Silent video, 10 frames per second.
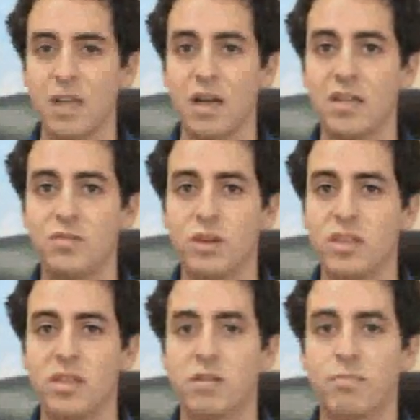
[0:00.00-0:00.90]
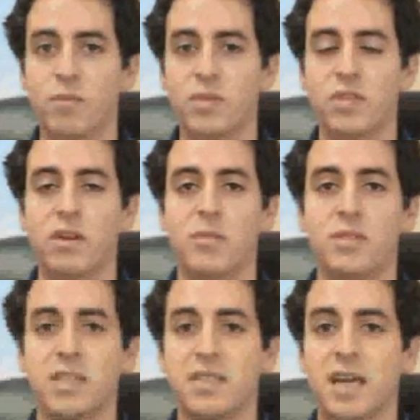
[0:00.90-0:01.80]
It's one of the most incredible
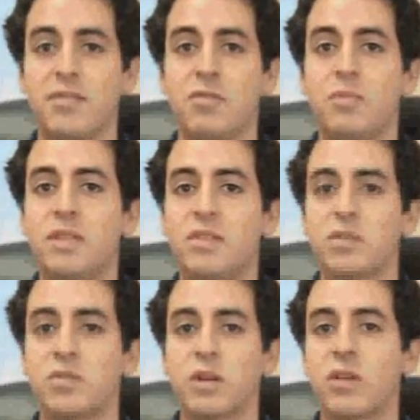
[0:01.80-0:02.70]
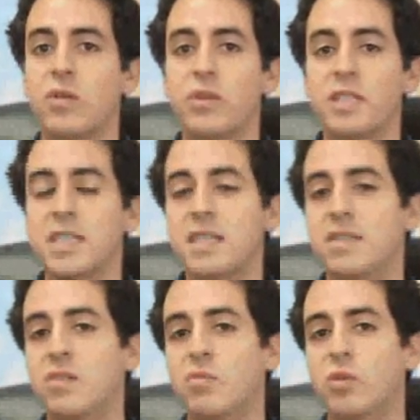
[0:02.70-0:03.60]
cities I've ever been to. It's one of the oldest
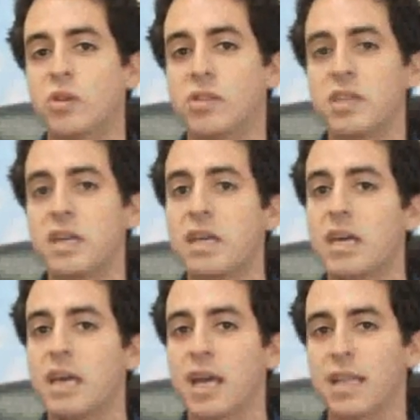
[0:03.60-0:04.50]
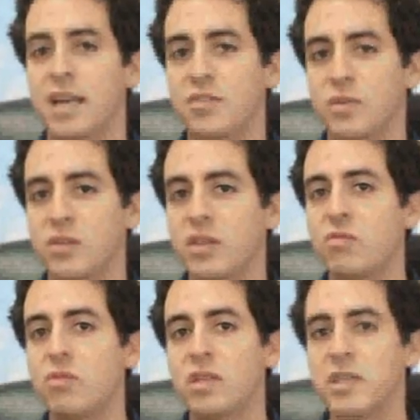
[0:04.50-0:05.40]
cities in the world, and that's where you
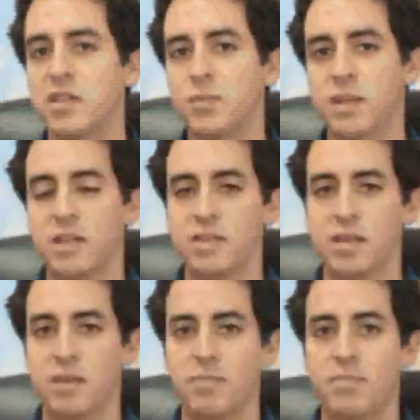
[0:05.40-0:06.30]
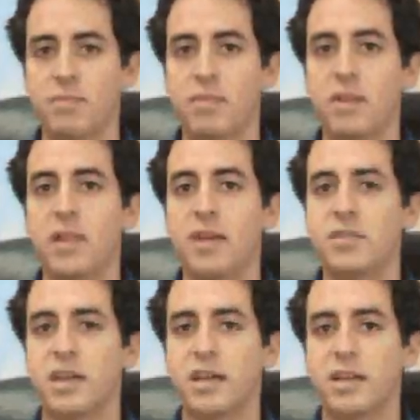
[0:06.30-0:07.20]
can really experience the
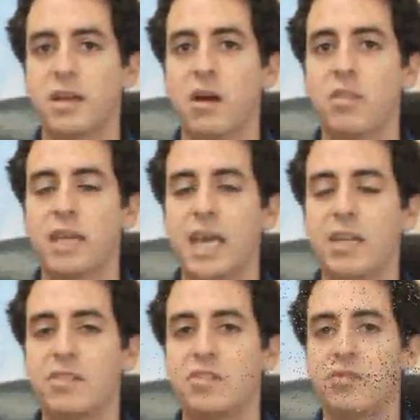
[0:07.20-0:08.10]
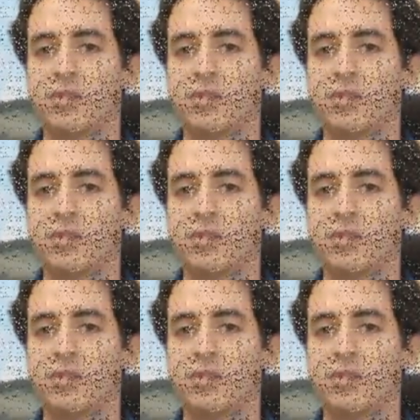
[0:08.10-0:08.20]
lifestyle on the Ganges